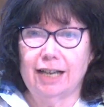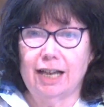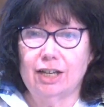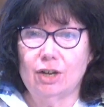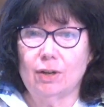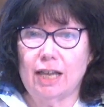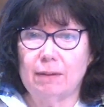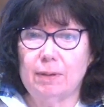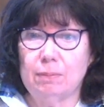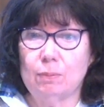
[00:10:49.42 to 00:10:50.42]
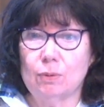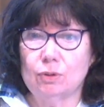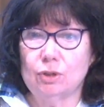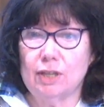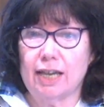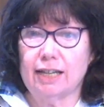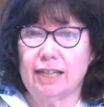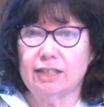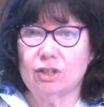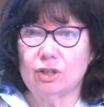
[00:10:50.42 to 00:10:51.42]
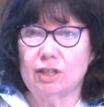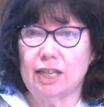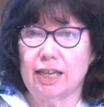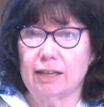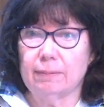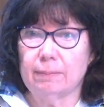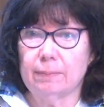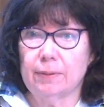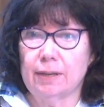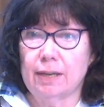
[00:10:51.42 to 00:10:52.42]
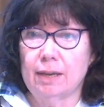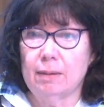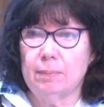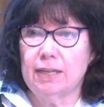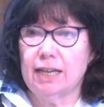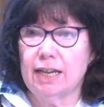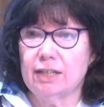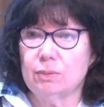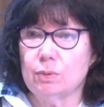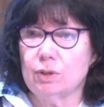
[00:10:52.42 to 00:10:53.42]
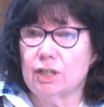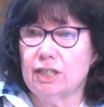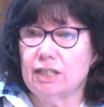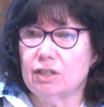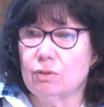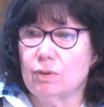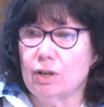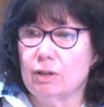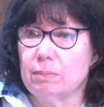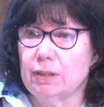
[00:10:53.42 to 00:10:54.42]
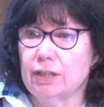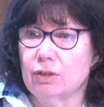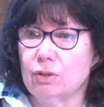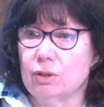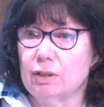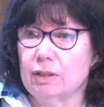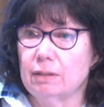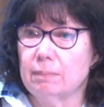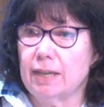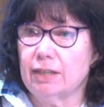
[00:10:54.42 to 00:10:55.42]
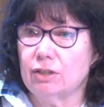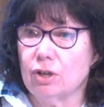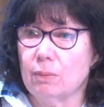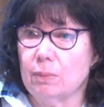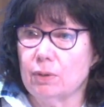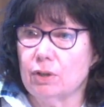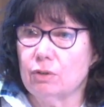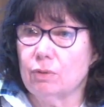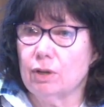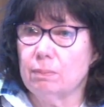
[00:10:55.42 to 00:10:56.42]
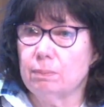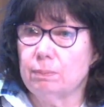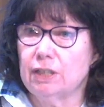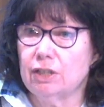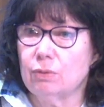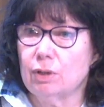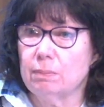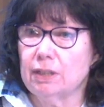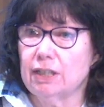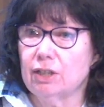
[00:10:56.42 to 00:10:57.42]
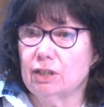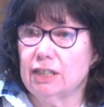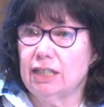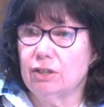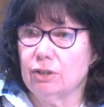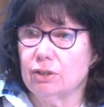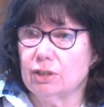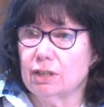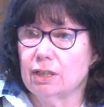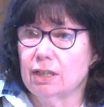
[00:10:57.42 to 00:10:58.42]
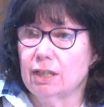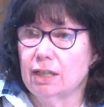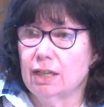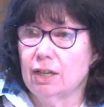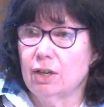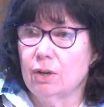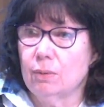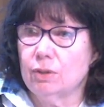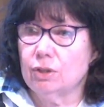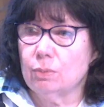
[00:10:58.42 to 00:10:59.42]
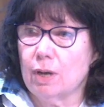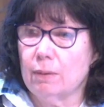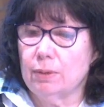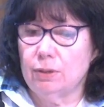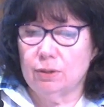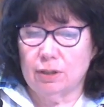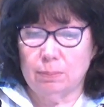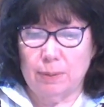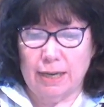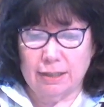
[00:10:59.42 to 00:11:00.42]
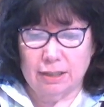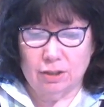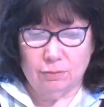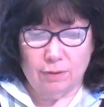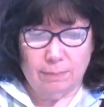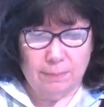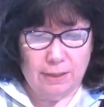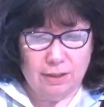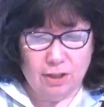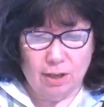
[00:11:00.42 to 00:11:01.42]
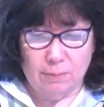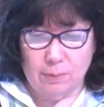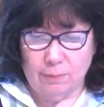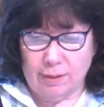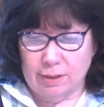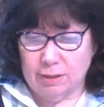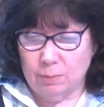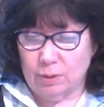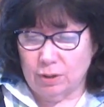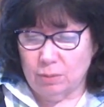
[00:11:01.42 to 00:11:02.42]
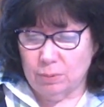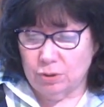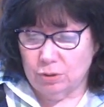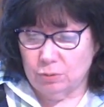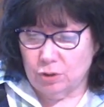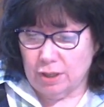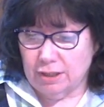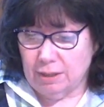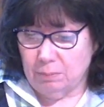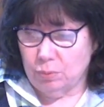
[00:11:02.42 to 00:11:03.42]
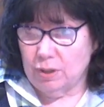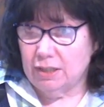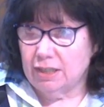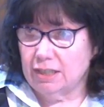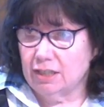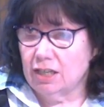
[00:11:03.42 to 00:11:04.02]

No, a lot of people won't do that, and that's a good thing. Because we're going to disagree on political methods, aren't we? We're going to agree on, disagree on political leaders, which is why we use the passage from the psalm that we read this morning. Don't put your trust in princes.